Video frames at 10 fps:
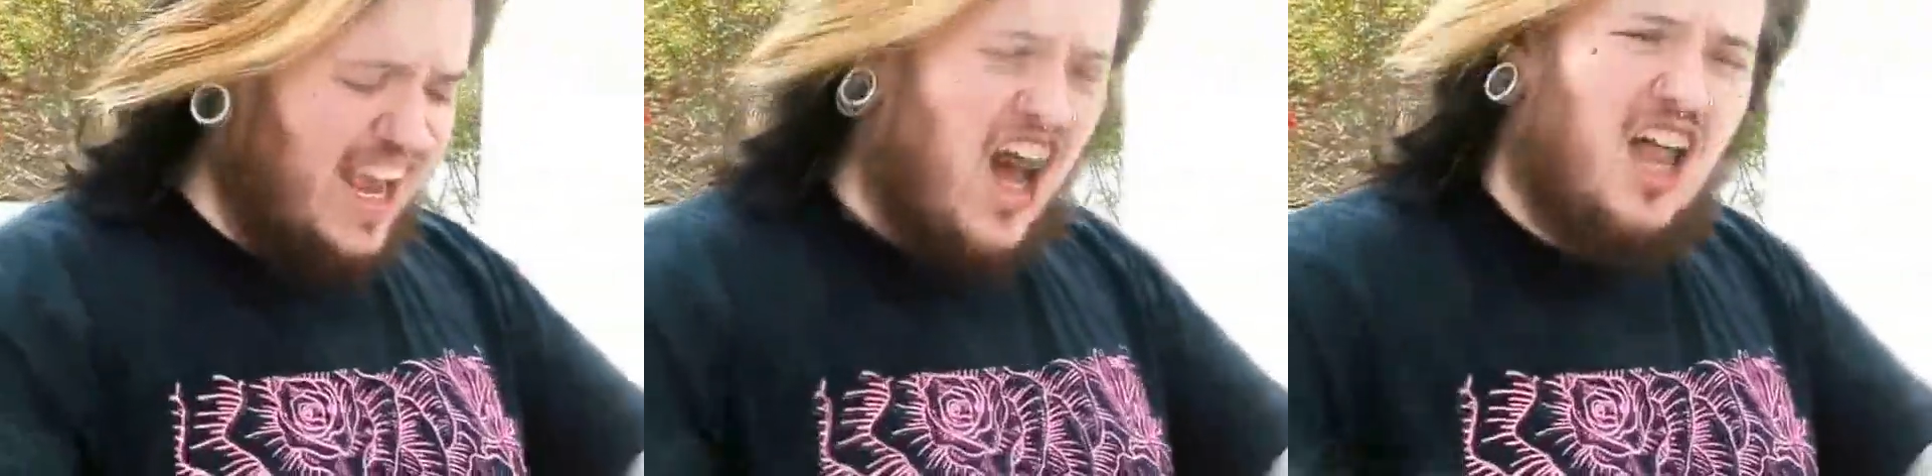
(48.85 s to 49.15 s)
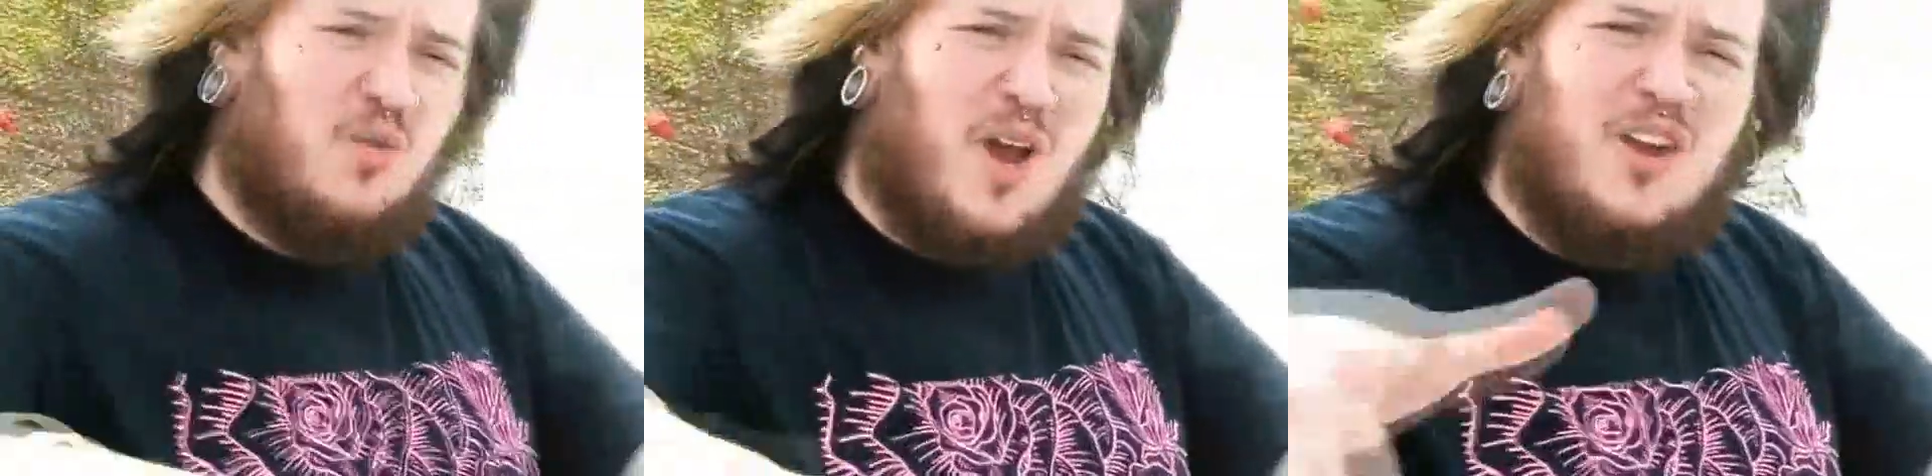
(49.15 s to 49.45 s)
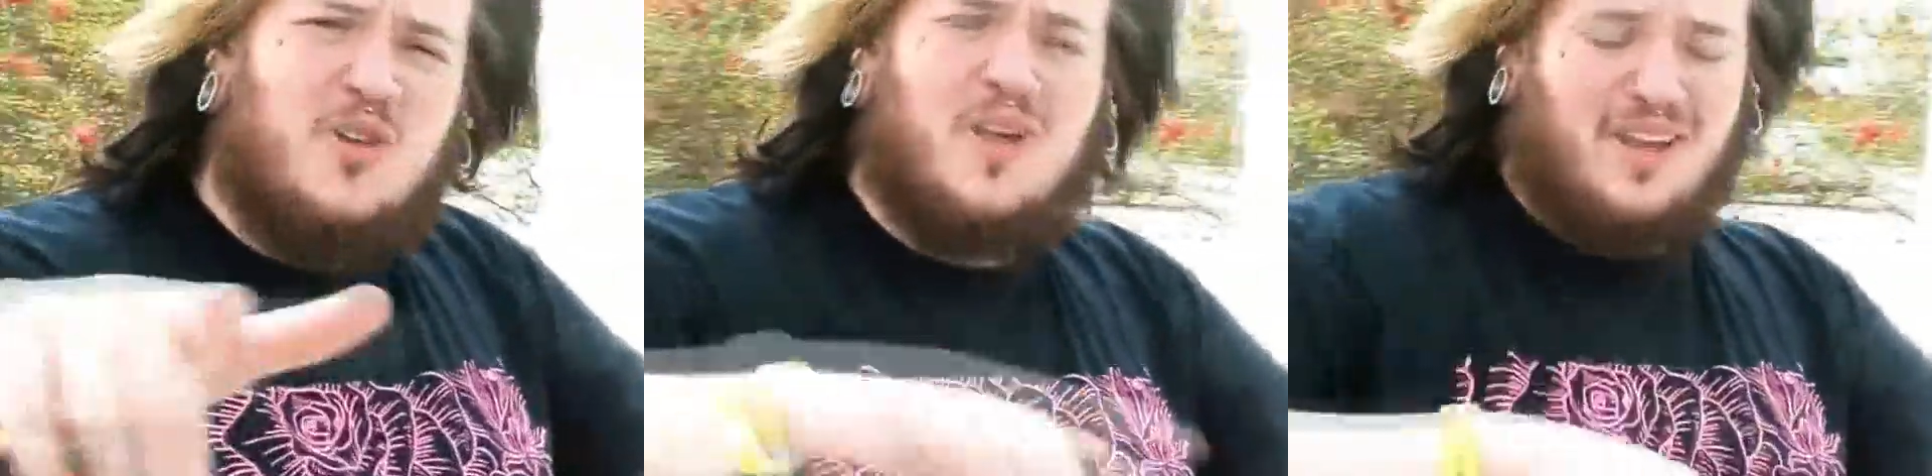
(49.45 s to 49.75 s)
In
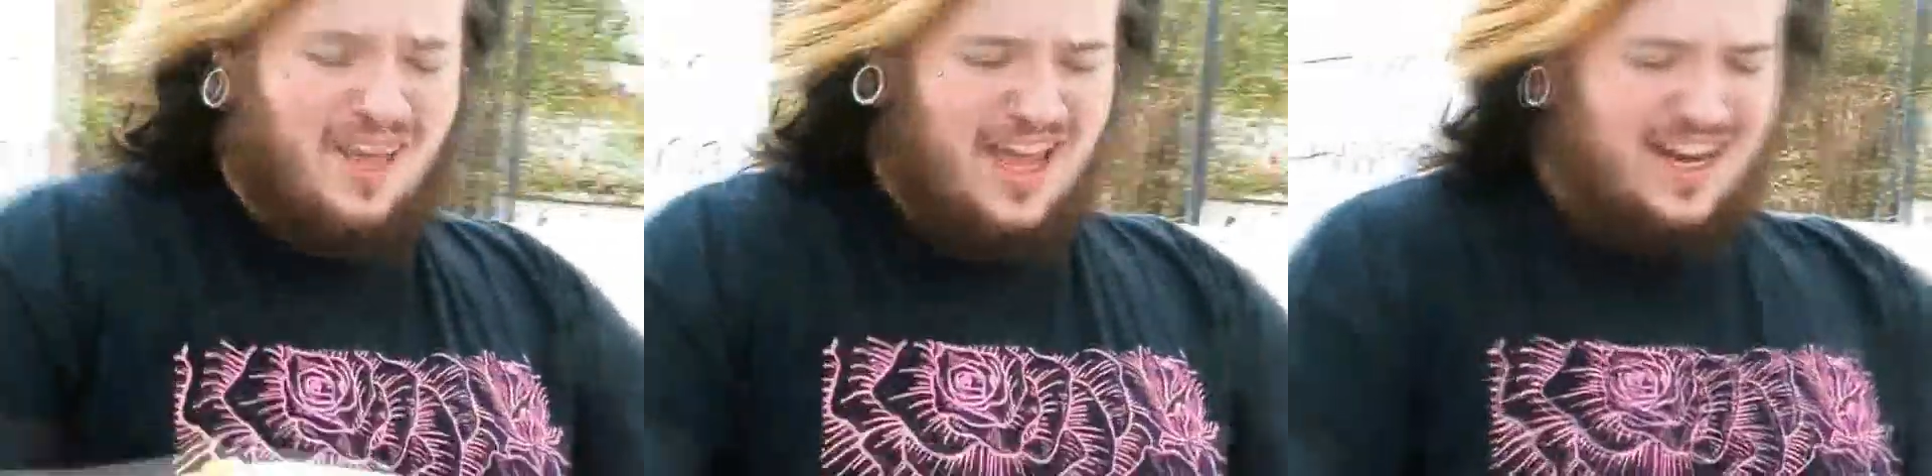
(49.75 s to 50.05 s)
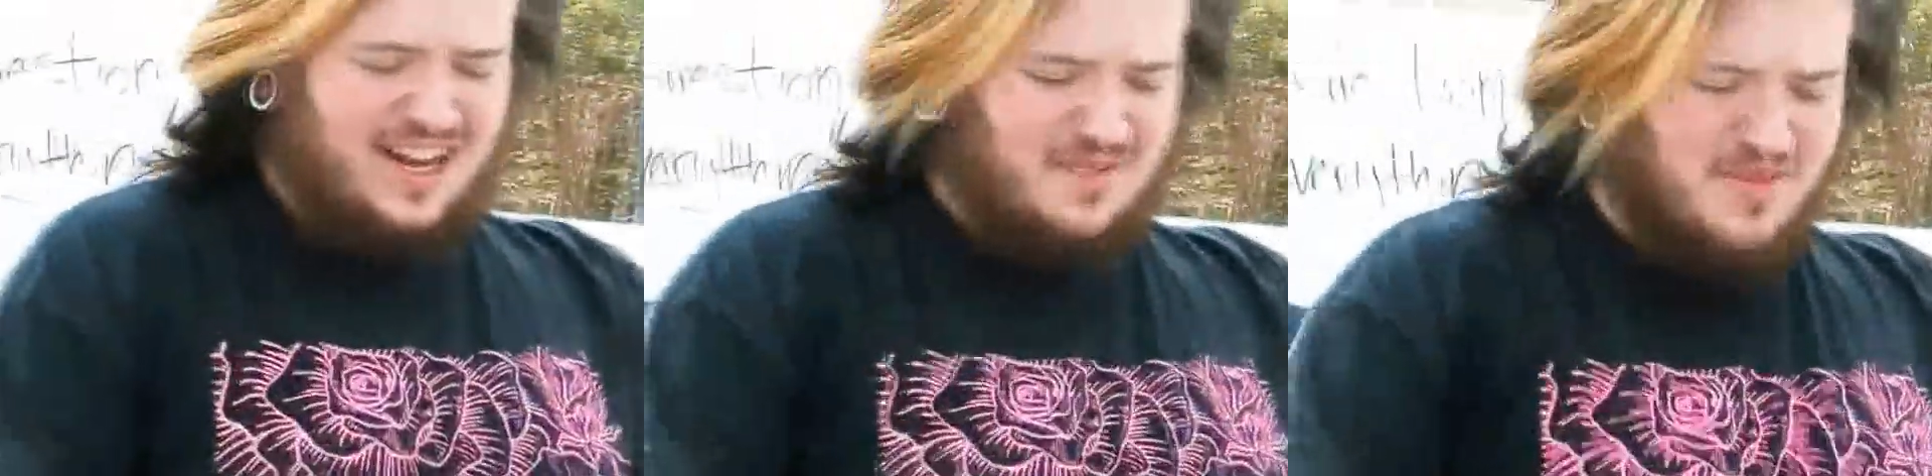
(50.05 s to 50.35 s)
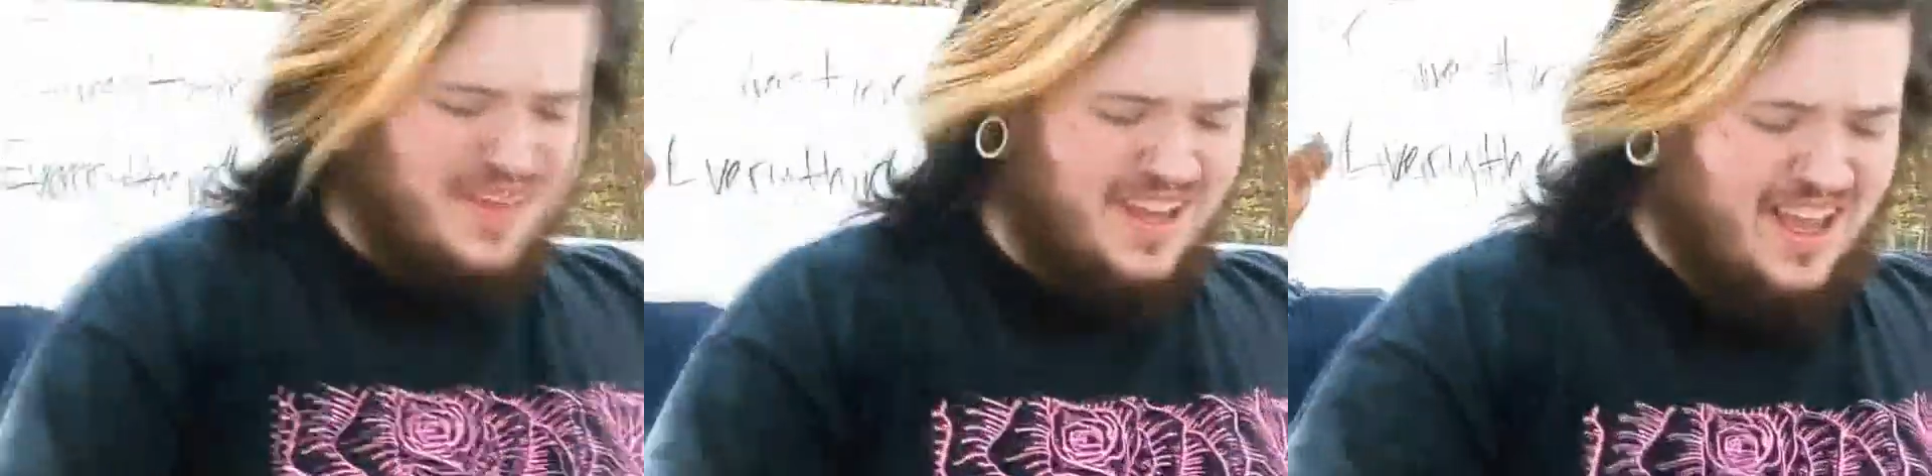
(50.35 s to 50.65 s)
Colorado, you can light it
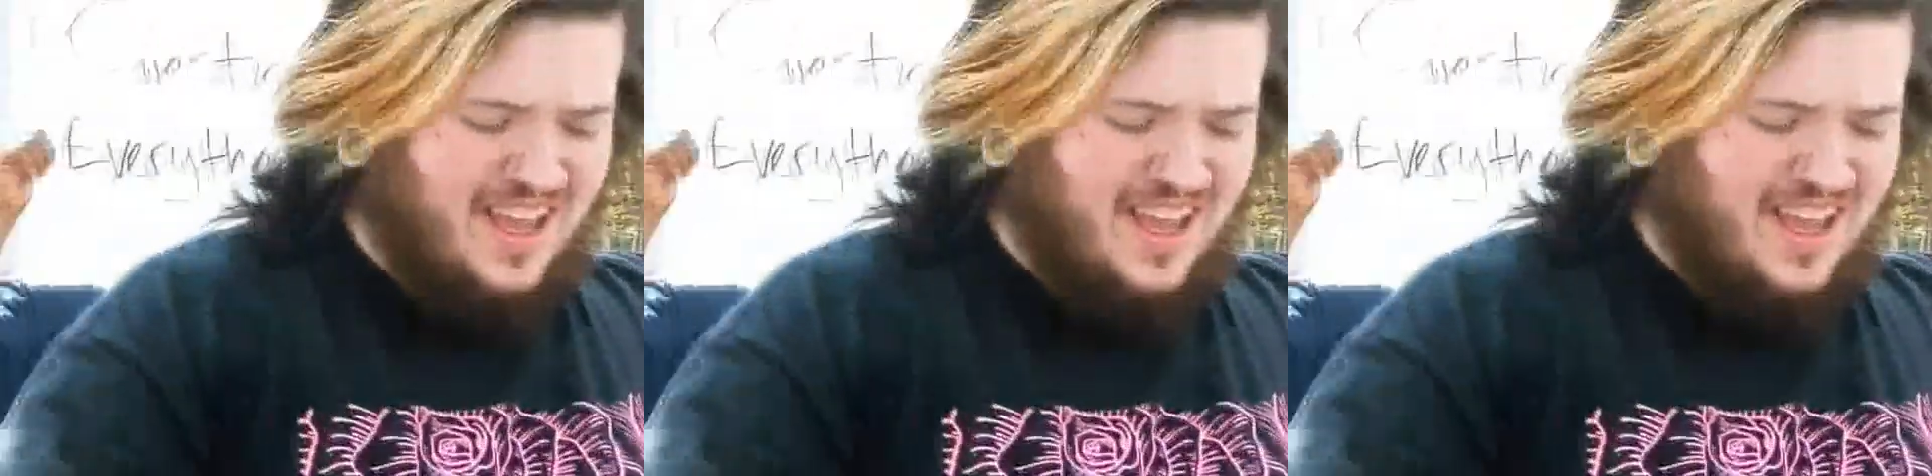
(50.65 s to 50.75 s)
up.